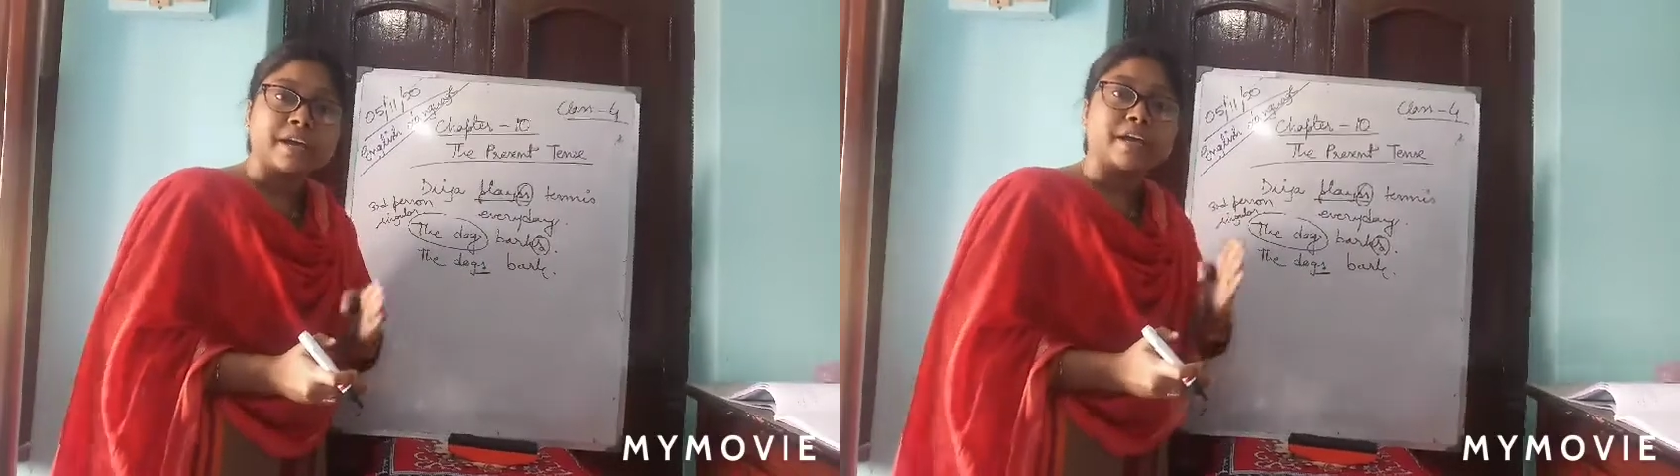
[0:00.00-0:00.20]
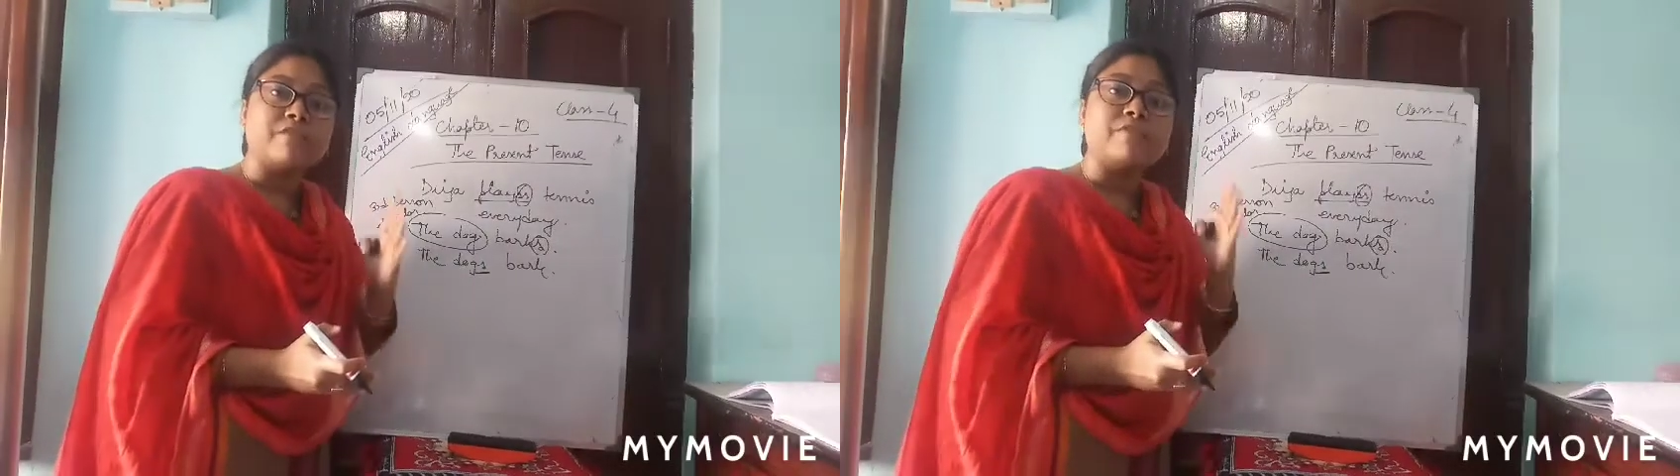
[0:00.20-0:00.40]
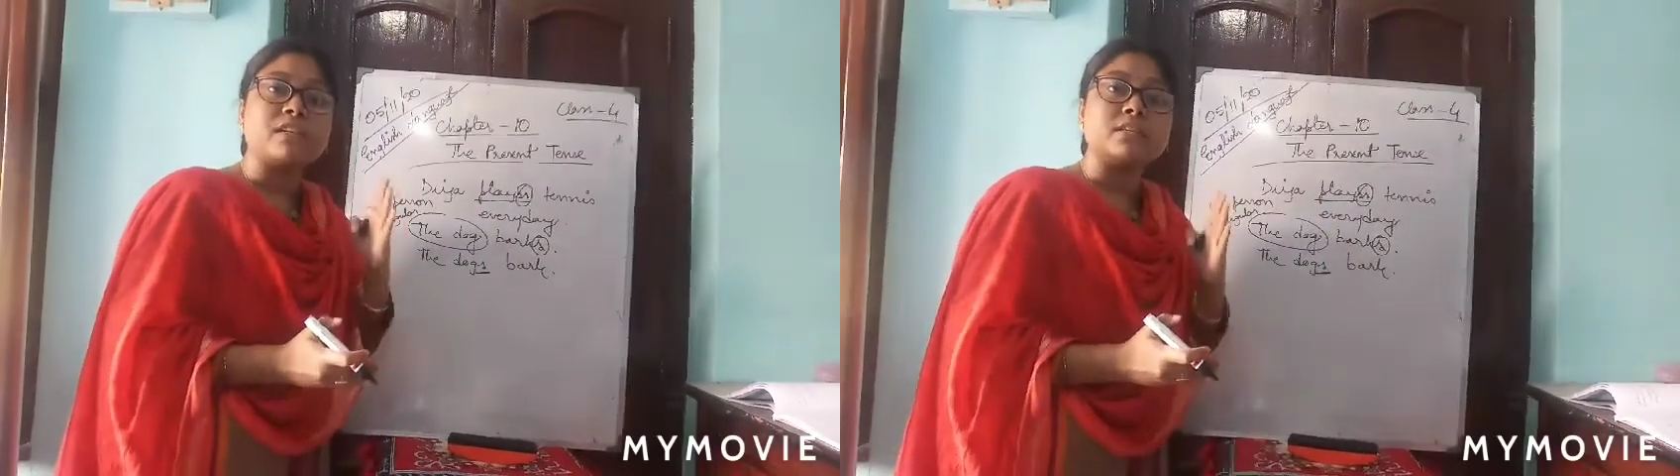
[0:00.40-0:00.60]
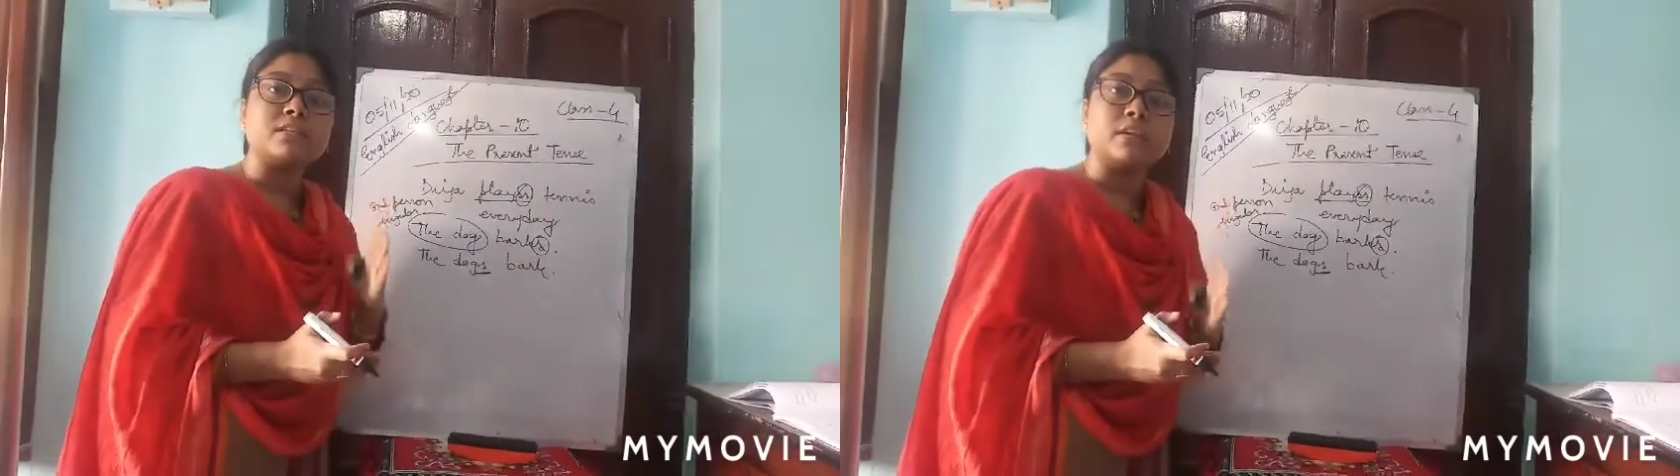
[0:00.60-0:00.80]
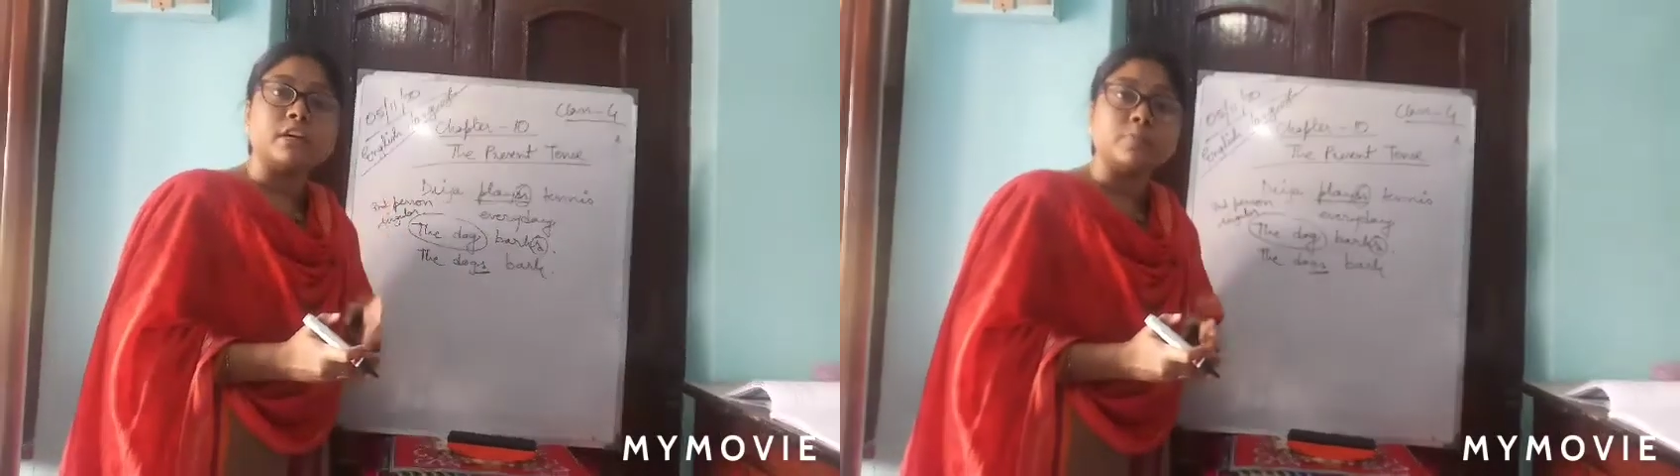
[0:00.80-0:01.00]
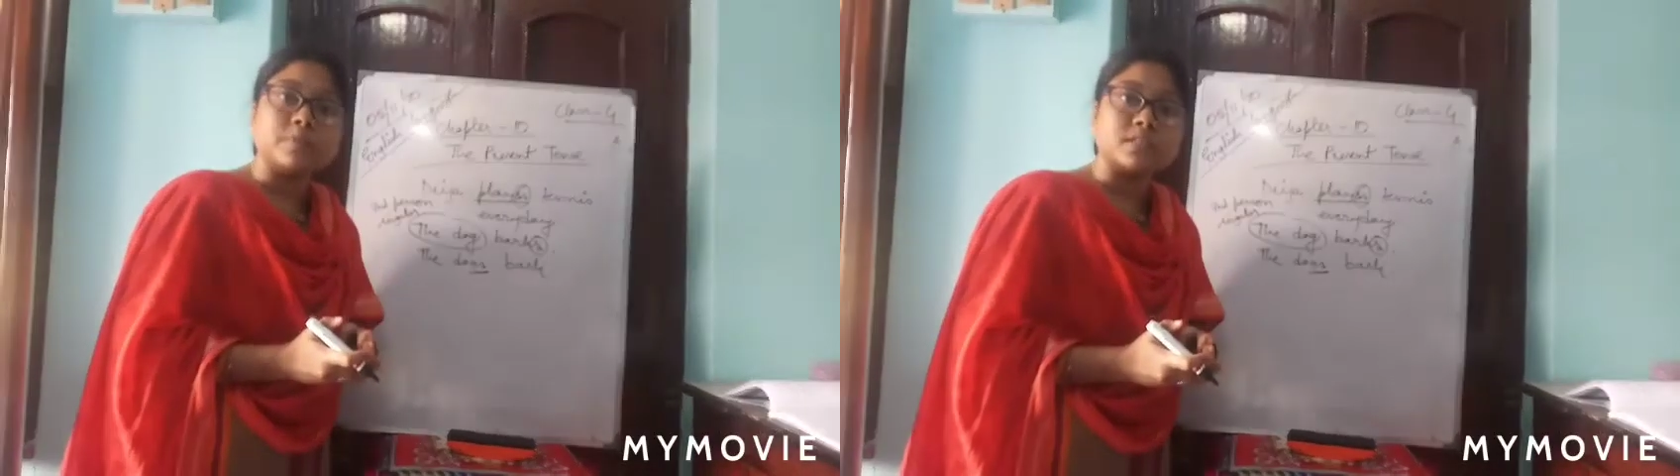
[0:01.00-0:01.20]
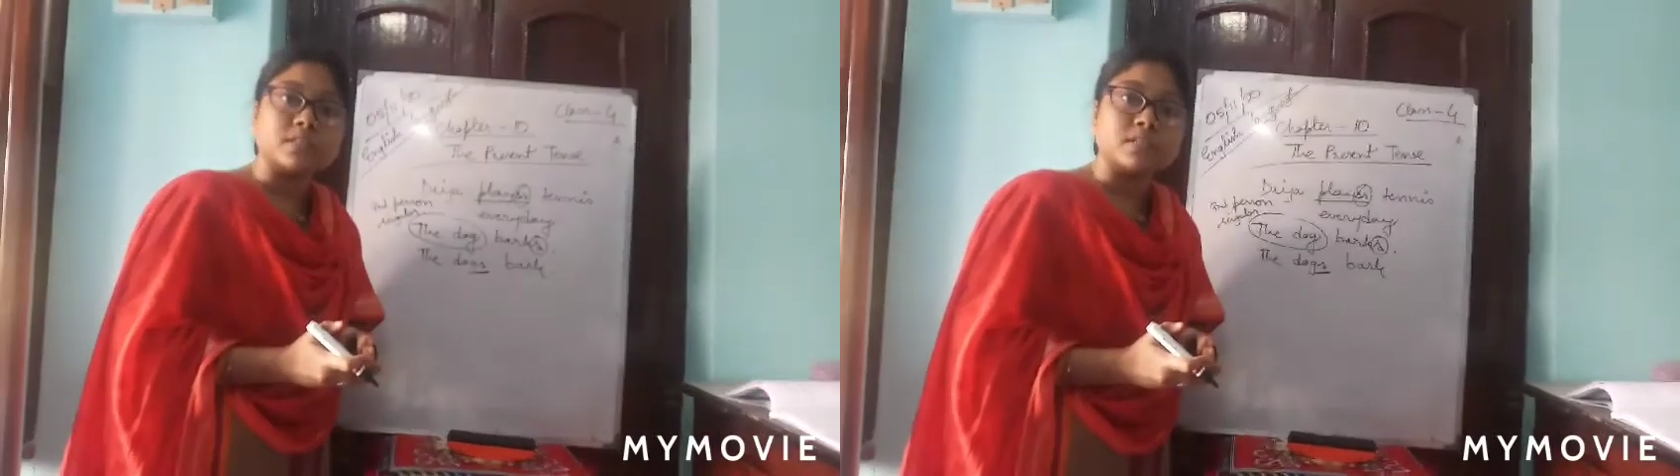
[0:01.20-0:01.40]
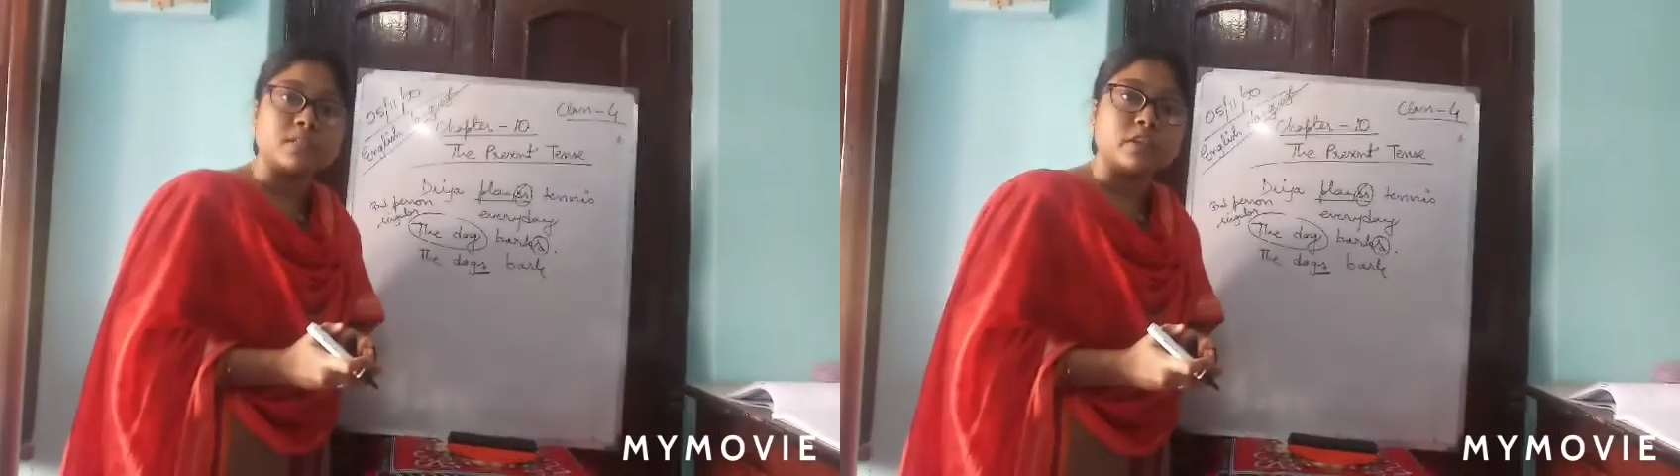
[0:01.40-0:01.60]
if it is third
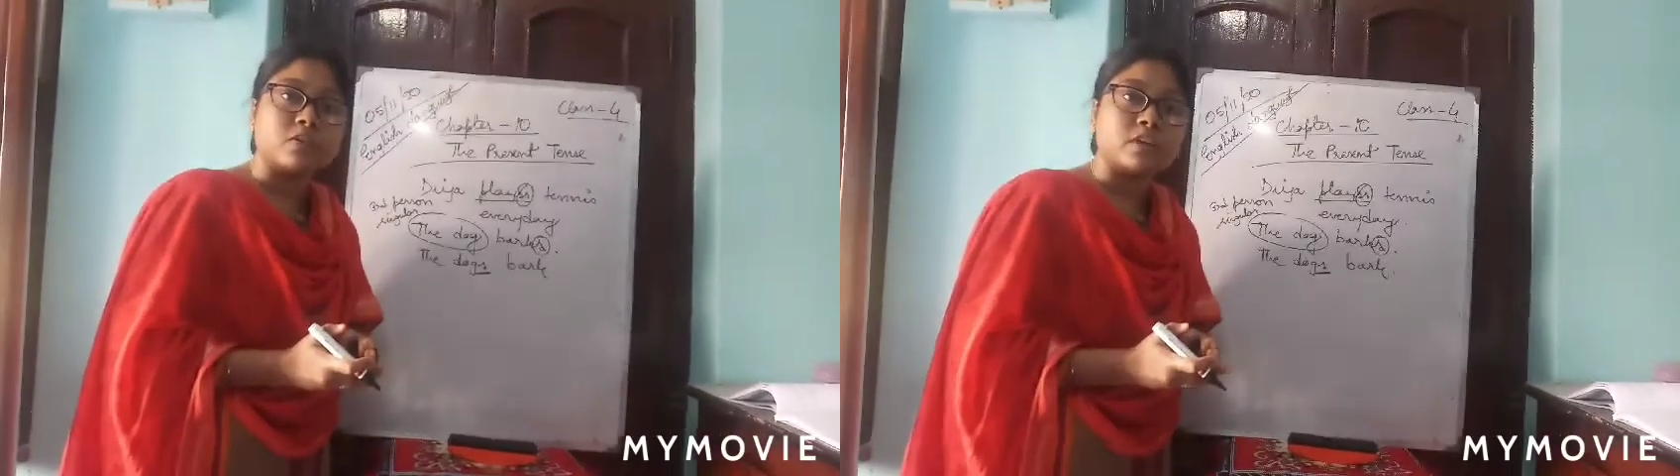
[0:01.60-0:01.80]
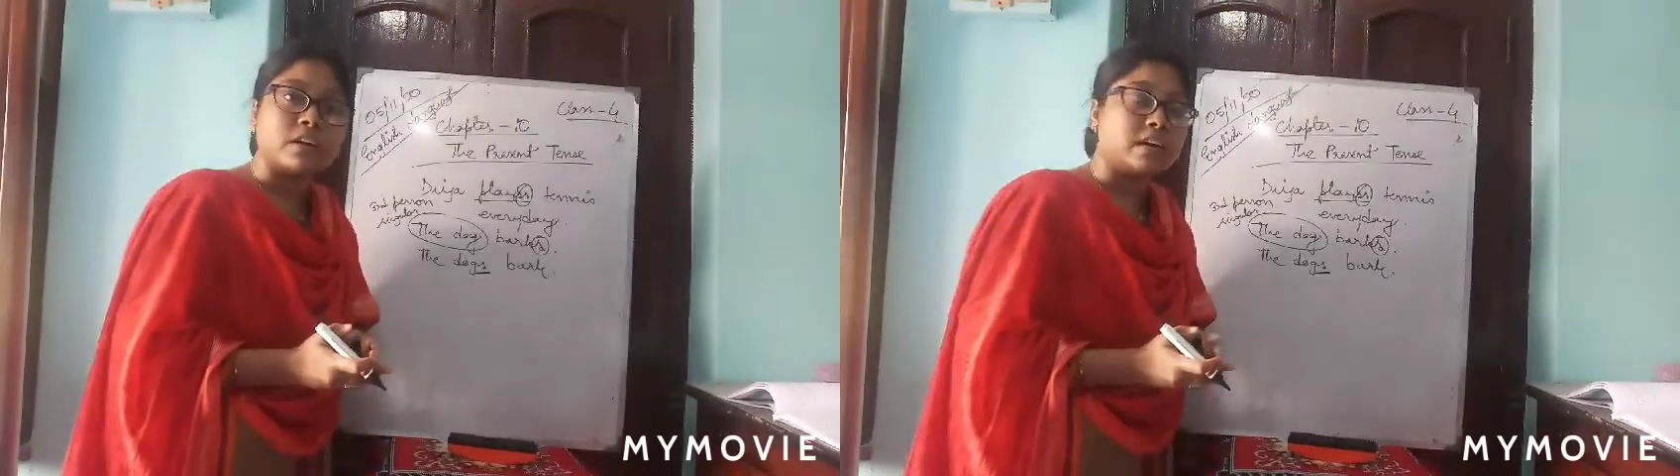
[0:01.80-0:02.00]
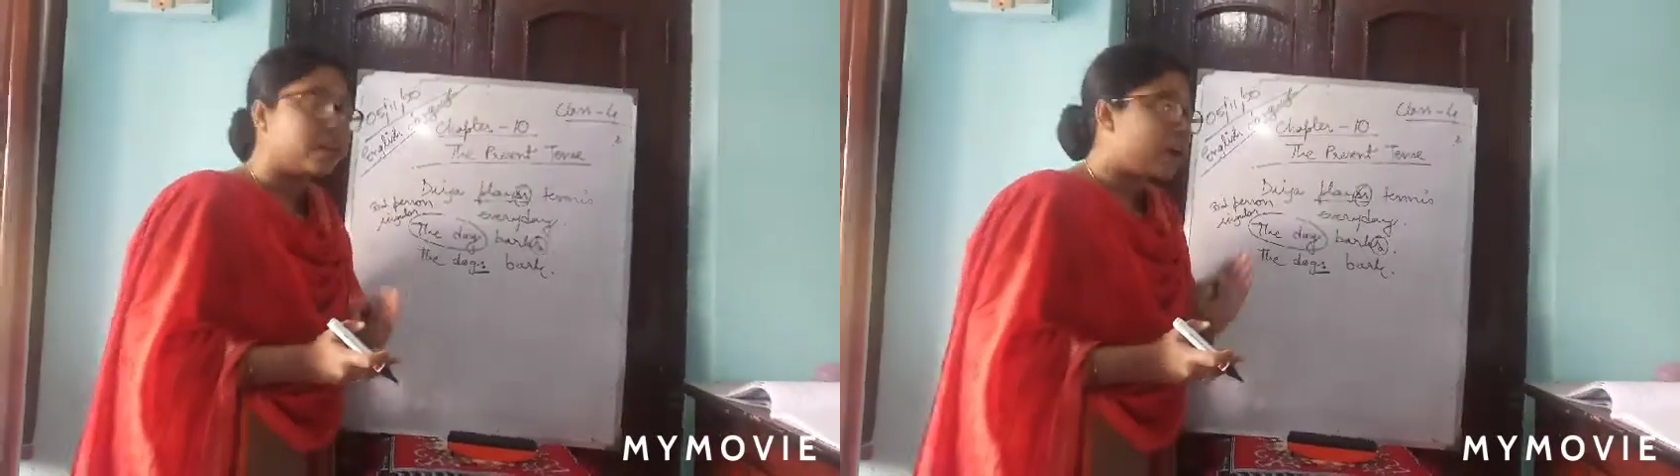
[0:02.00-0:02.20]
person singular,